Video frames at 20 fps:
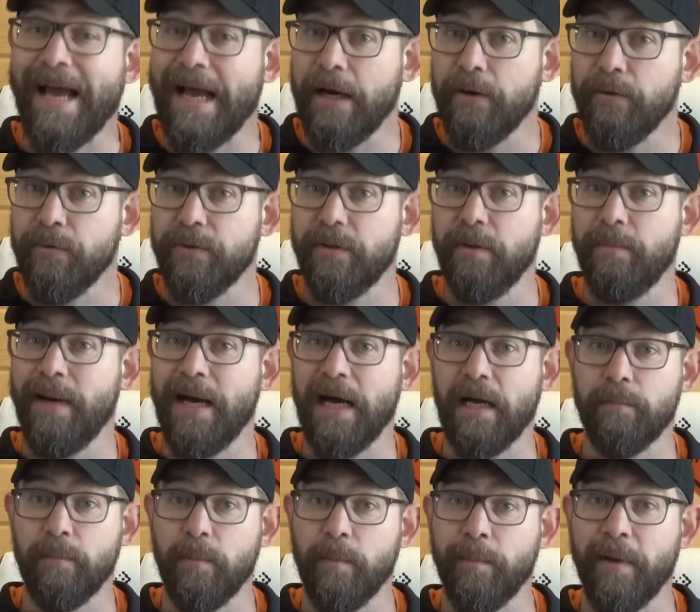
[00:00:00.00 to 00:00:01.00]
out the
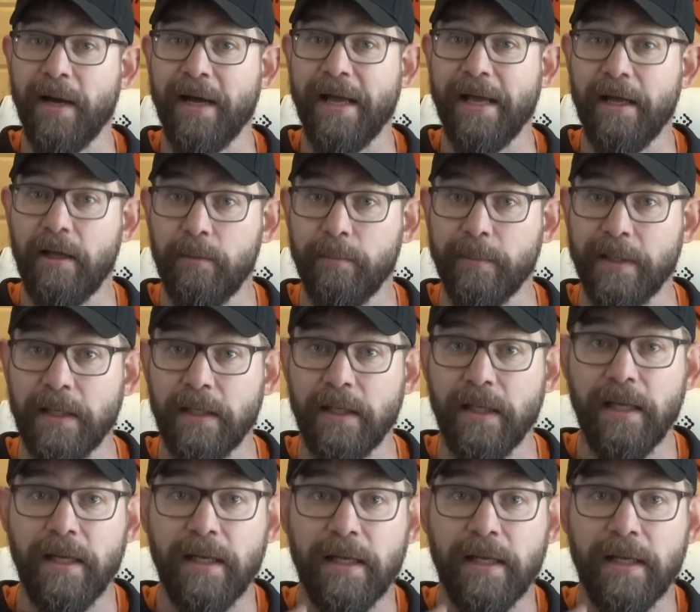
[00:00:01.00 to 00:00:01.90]
bottom of my helmet,